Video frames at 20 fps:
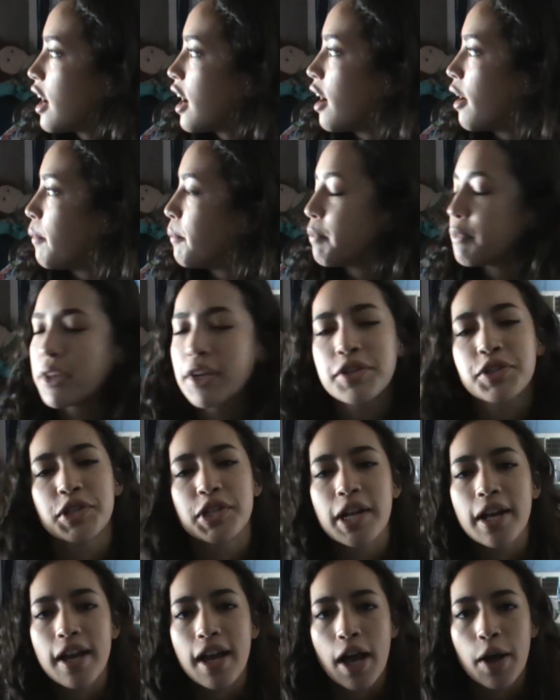
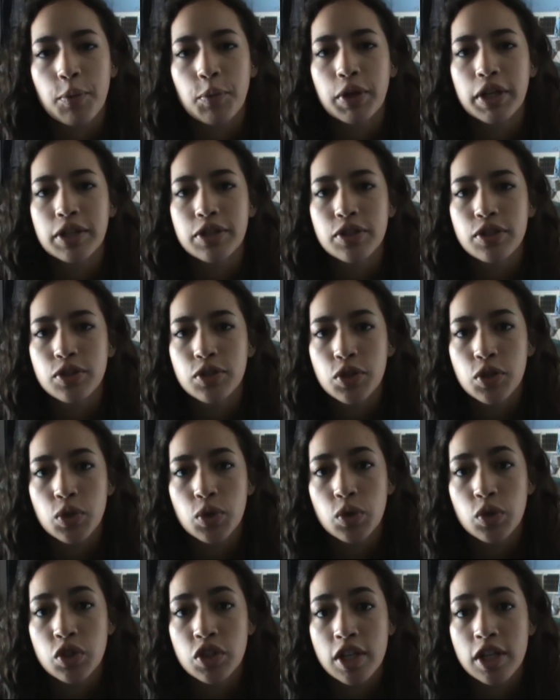yesterday I went
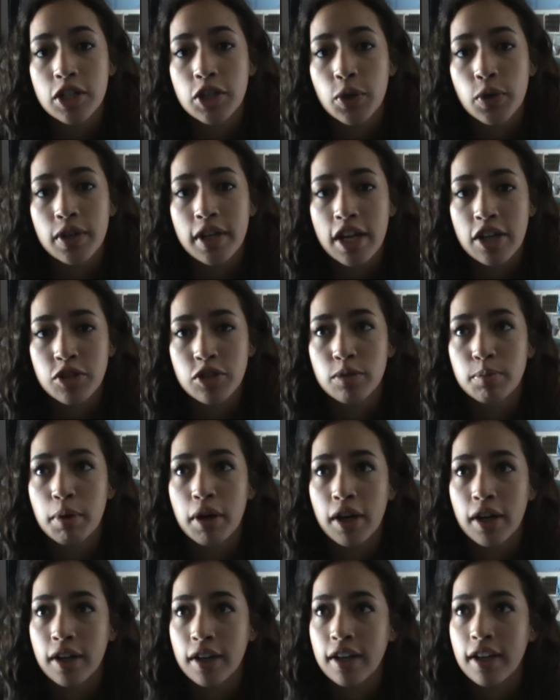to Shenandoah National
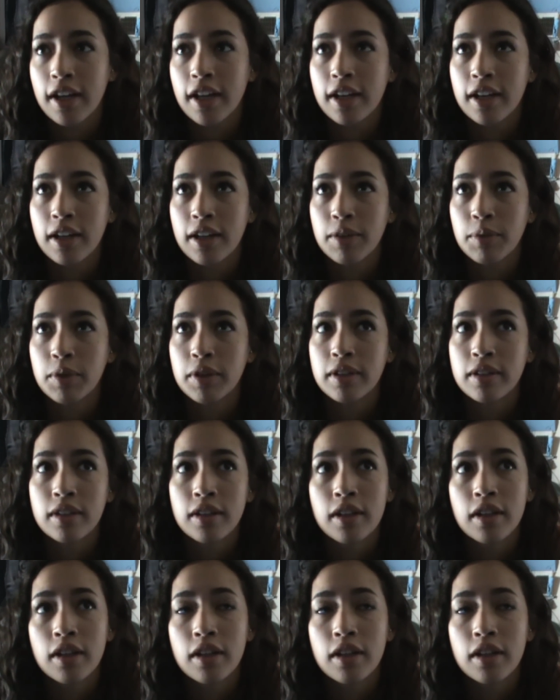Park, and I went